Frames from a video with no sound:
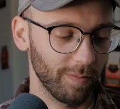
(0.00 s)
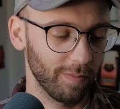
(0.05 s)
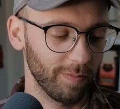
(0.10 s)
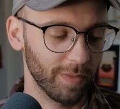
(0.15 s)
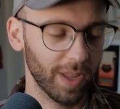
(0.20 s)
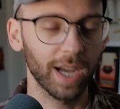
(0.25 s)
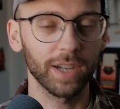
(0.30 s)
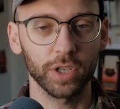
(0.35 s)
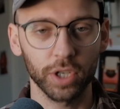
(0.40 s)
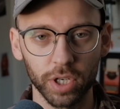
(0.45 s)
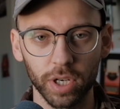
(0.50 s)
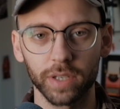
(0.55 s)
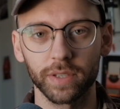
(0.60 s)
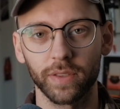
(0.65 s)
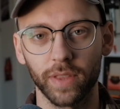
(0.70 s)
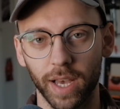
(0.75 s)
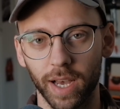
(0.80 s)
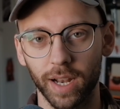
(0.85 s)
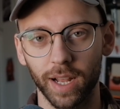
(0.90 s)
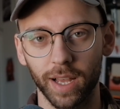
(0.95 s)
Not just
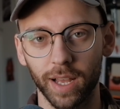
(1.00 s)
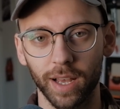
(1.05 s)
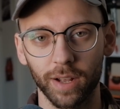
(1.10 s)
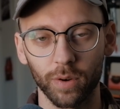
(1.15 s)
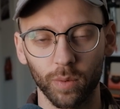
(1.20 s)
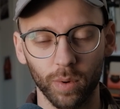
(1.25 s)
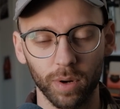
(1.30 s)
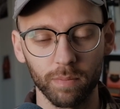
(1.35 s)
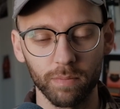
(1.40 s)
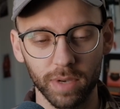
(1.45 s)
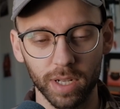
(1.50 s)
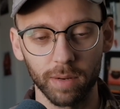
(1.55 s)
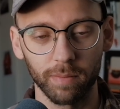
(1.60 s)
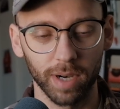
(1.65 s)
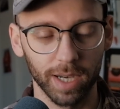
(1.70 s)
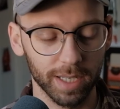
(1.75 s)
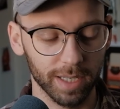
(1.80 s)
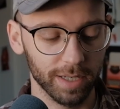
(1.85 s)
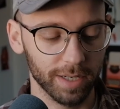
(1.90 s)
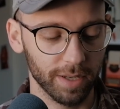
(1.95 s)
that. I don't want to
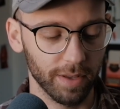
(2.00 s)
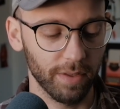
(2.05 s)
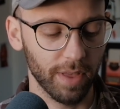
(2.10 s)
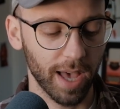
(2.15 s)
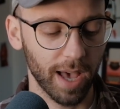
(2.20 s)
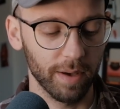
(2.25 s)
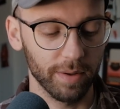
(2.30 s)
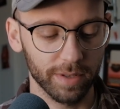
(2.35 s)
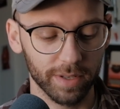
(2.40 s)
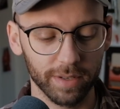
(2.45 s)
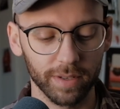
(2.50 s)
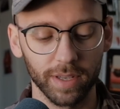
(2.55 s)
minimize it to that.